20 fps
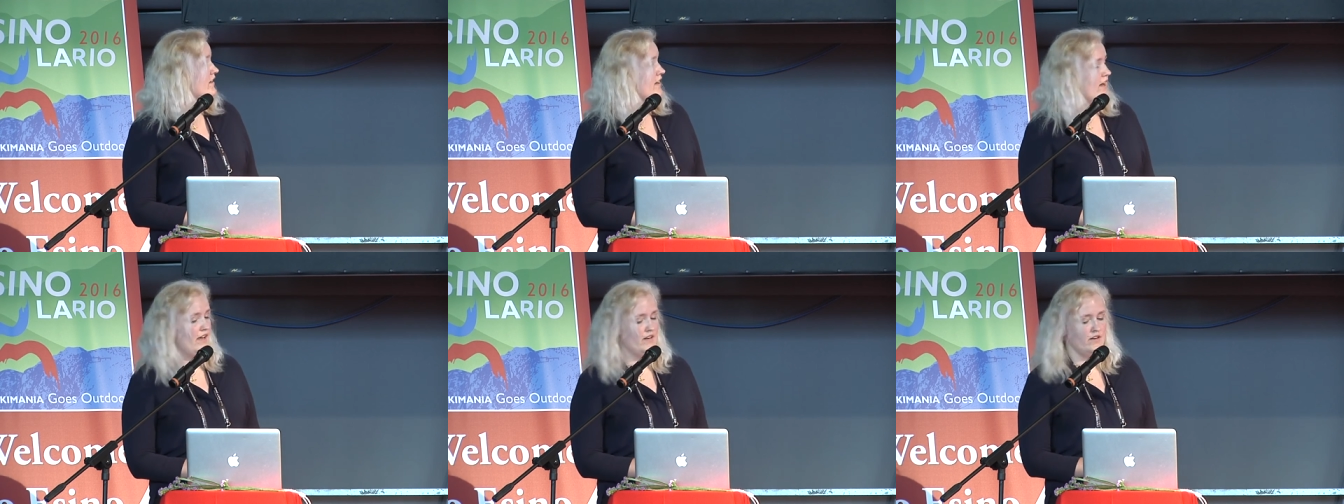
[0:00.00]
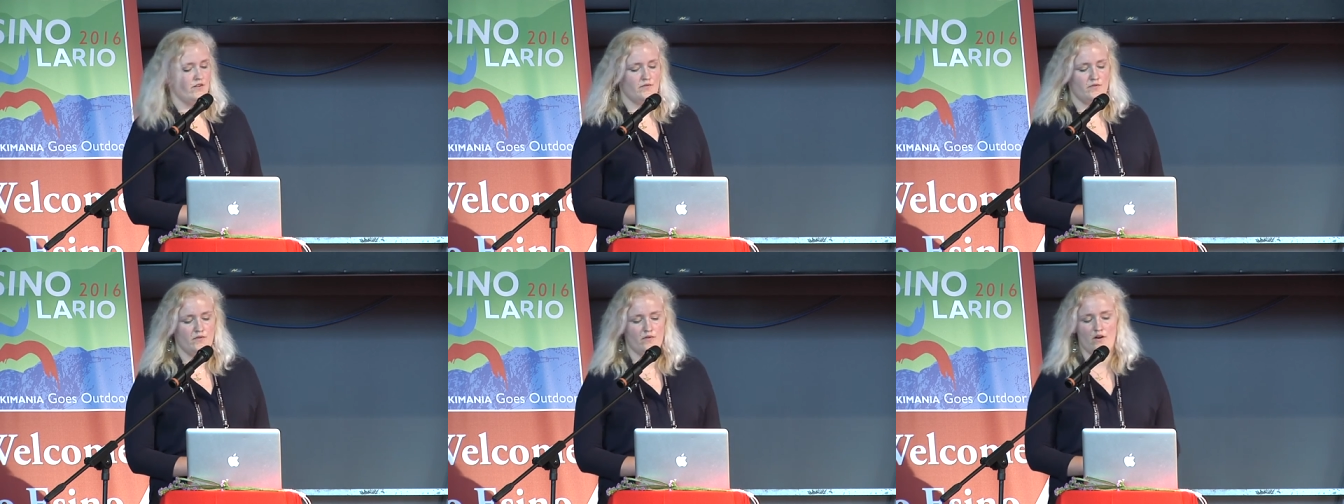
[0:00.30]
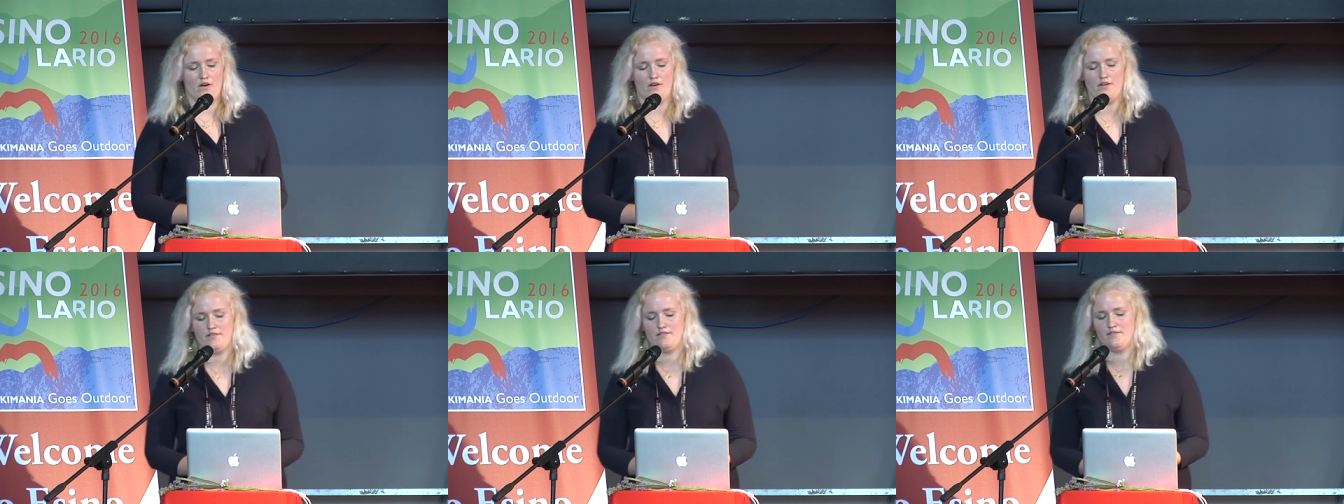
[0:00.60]
kind of
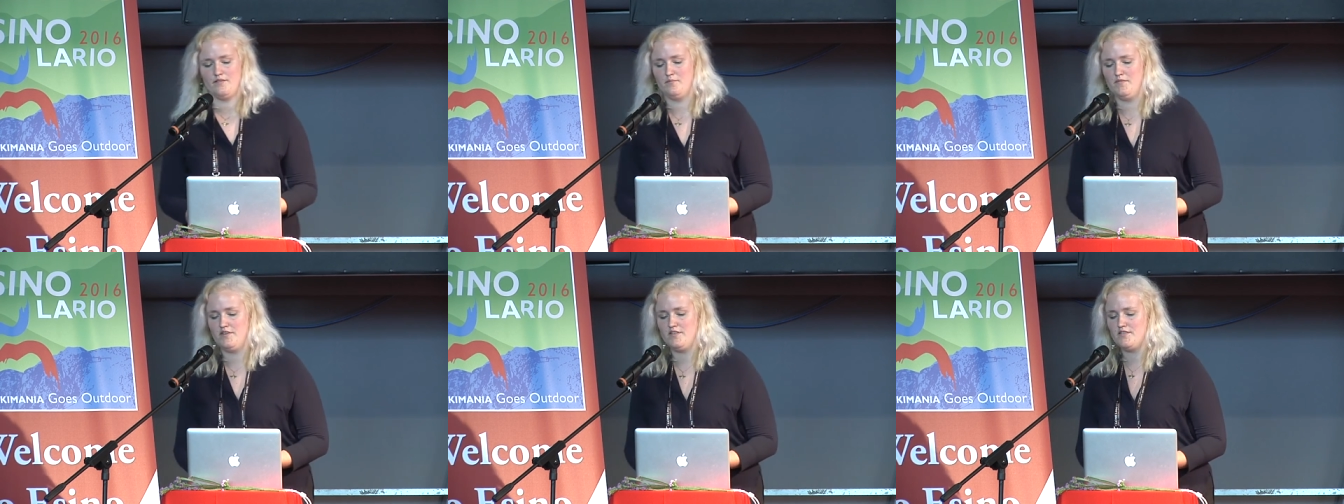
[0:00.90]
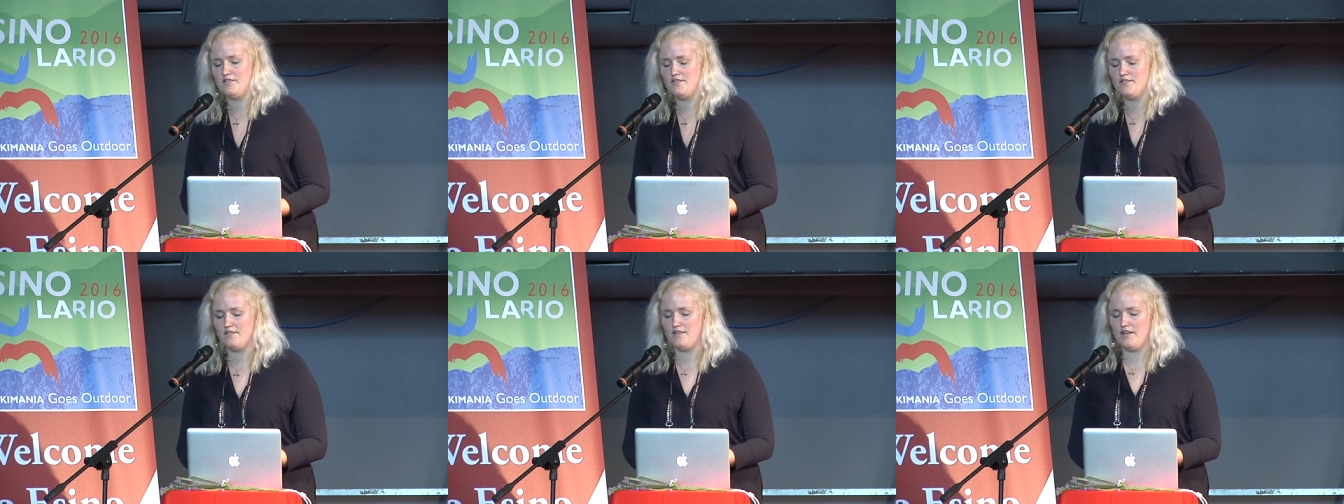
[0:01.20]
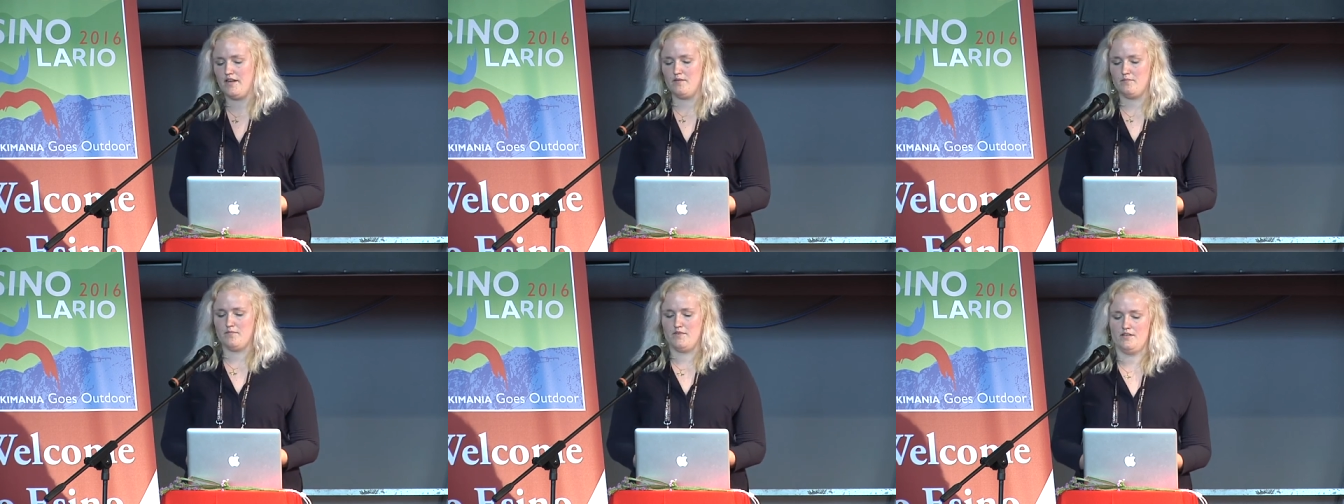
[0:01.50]
was a mission
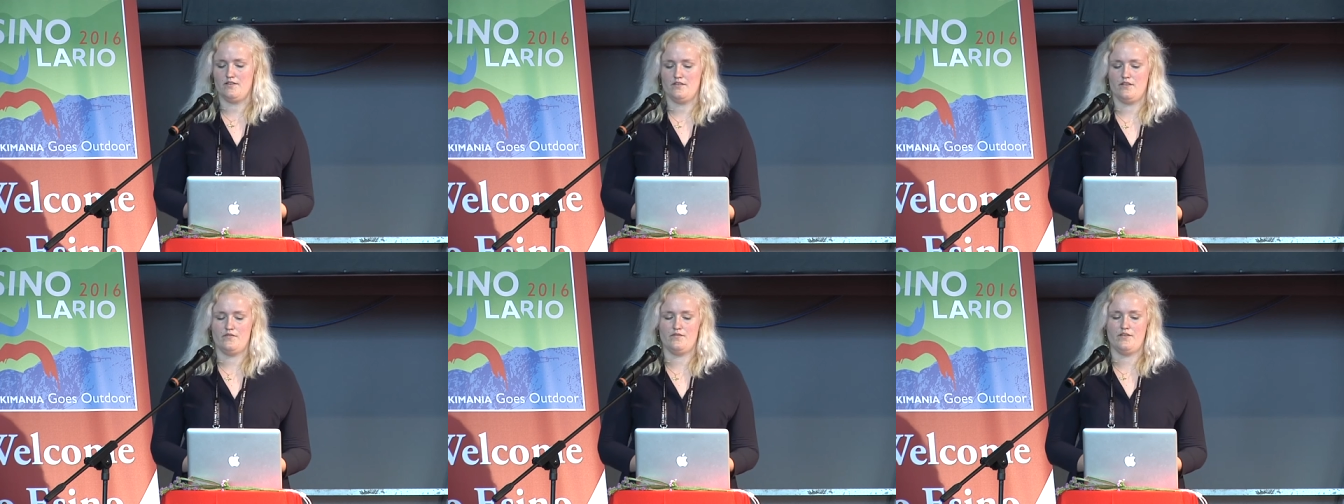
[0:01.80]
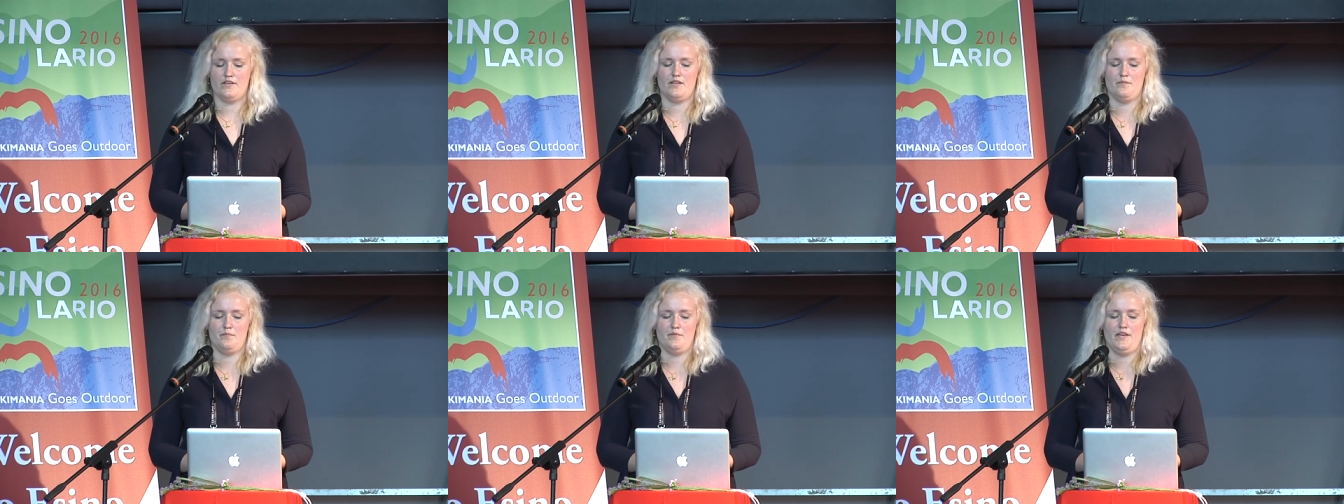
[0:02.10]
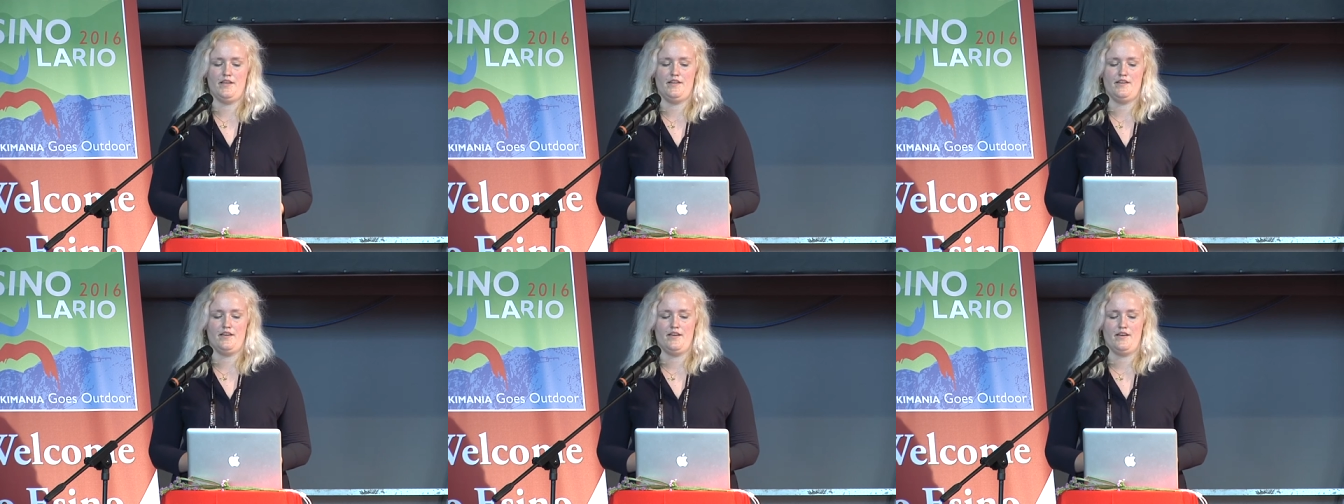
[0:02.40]
statement of
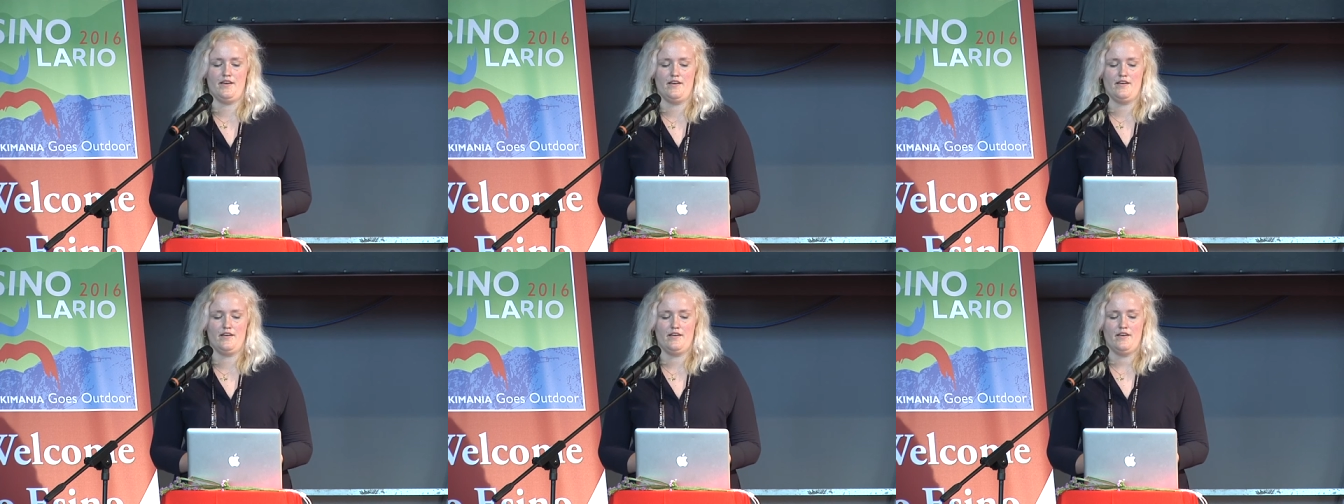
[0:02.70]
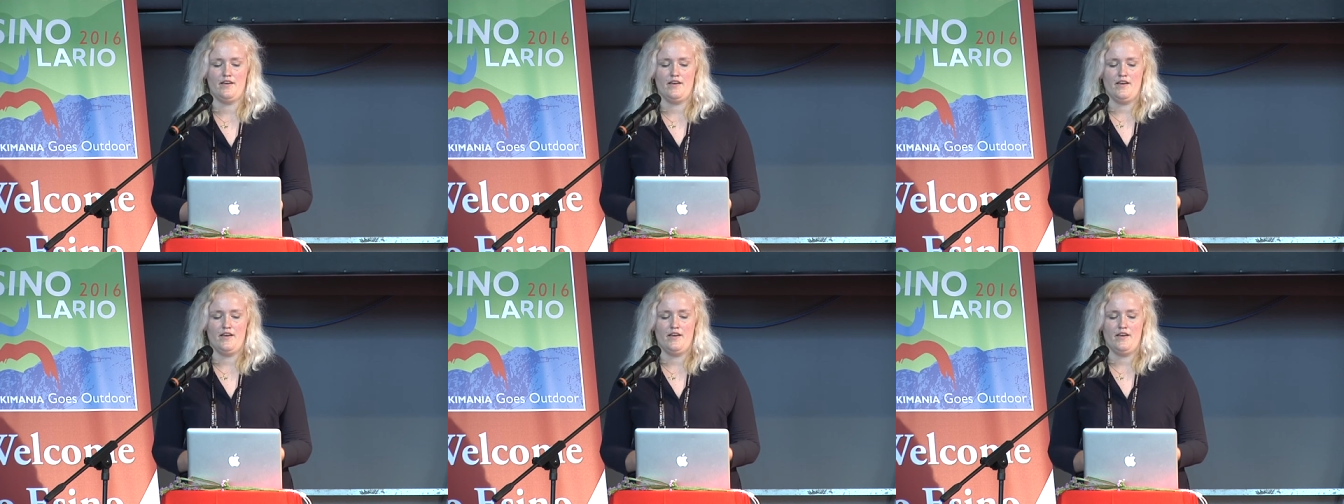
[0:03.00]
Wikipedia,